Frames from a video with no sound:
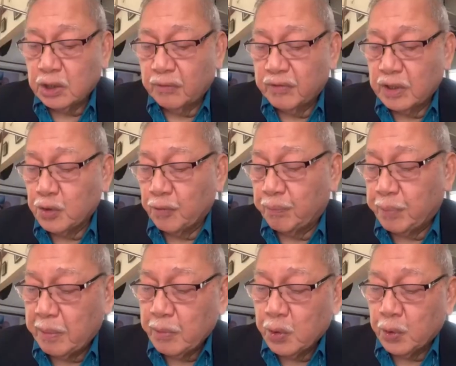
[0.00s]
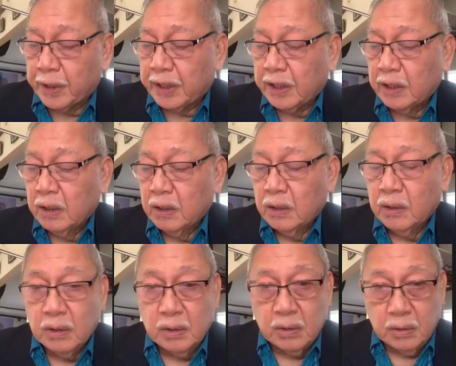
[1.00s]
of the Supreme Court
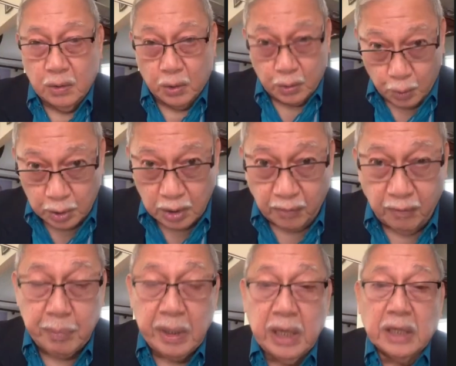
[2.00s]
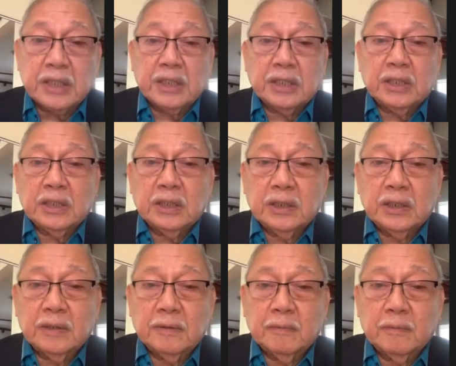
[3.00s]
or Court of Appeals.
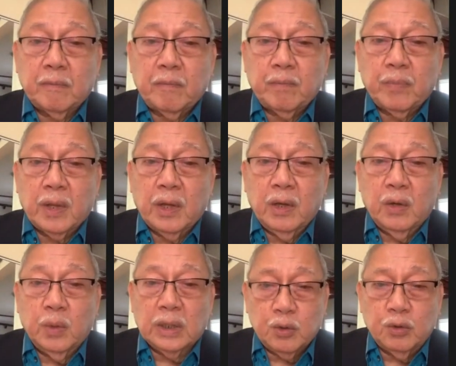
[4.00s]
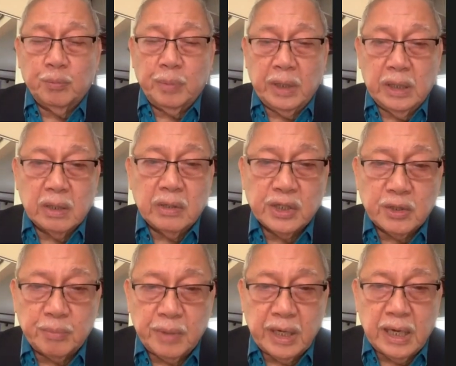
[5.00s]
What could be the
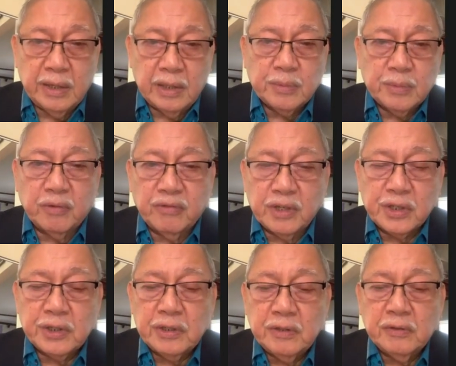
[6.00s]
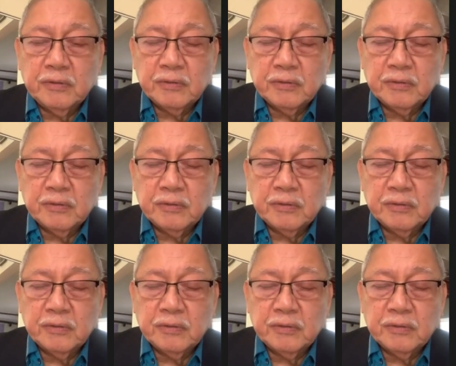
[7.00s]
reason behind this provision?